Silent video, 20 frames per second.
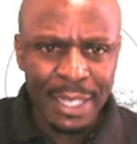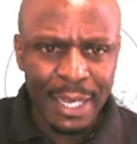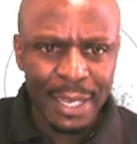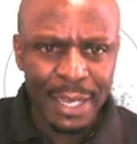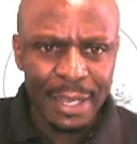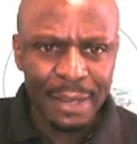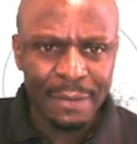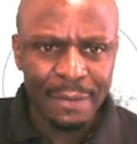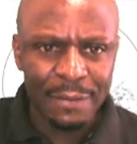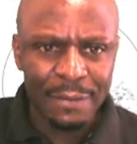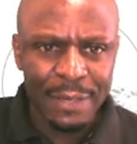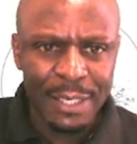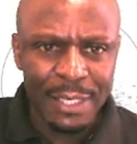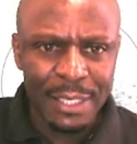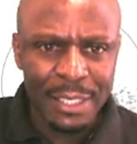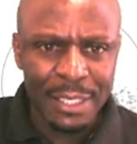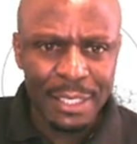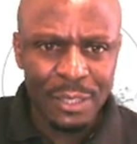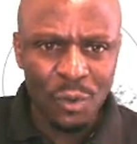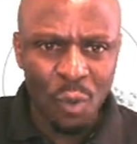uh,
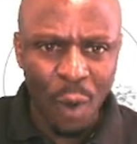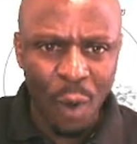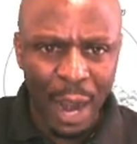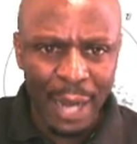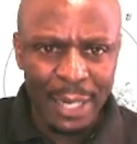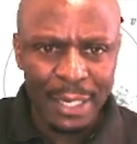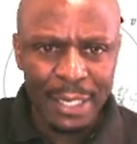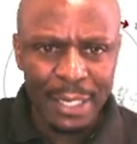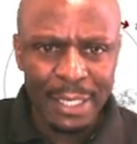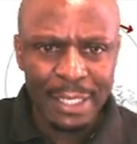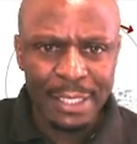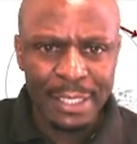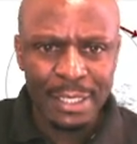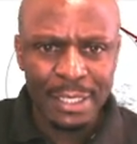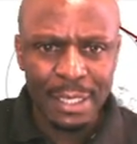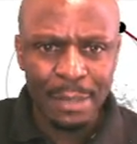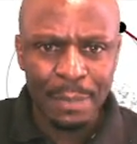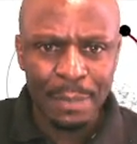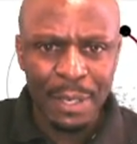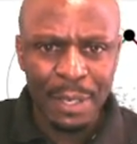VT1 is
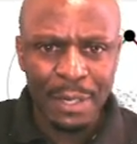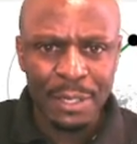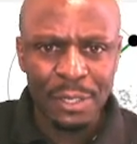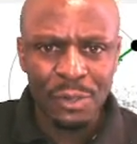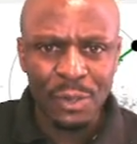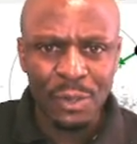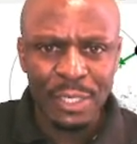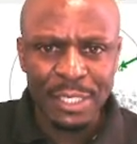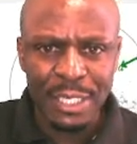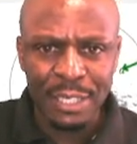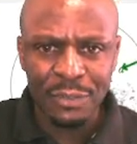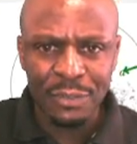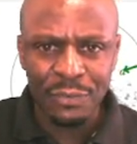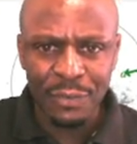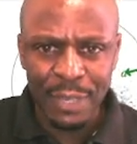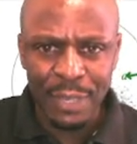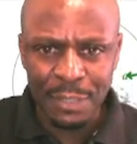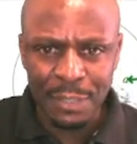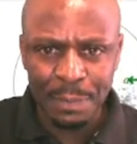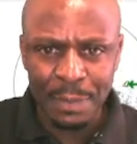a perihelion
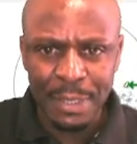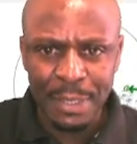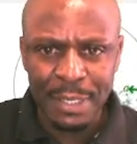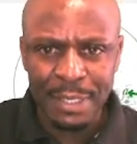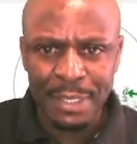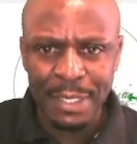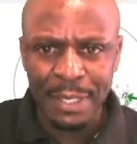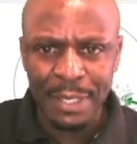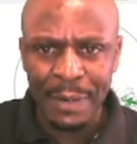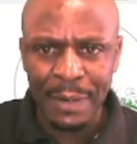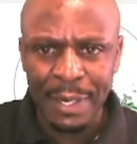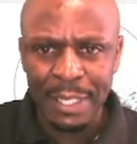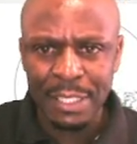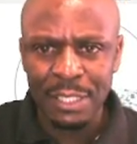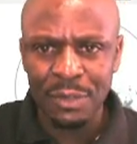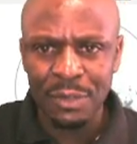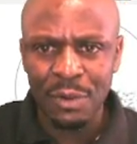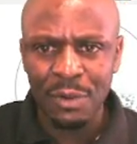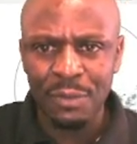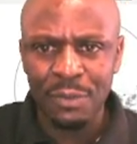transfer speed. The
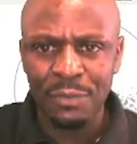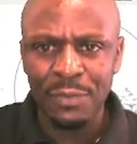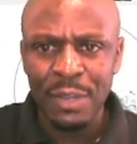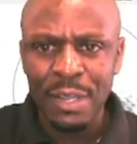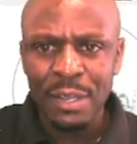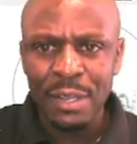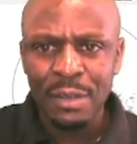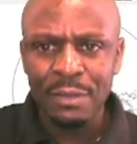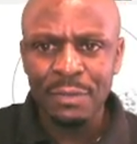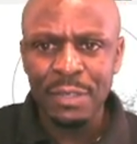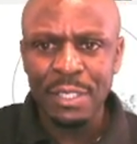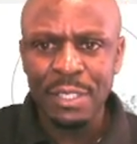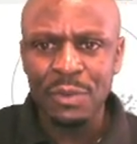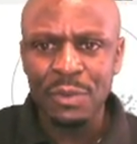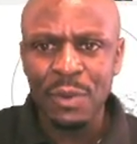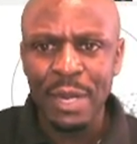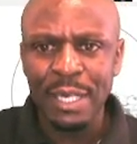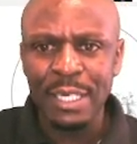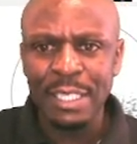direction of VT1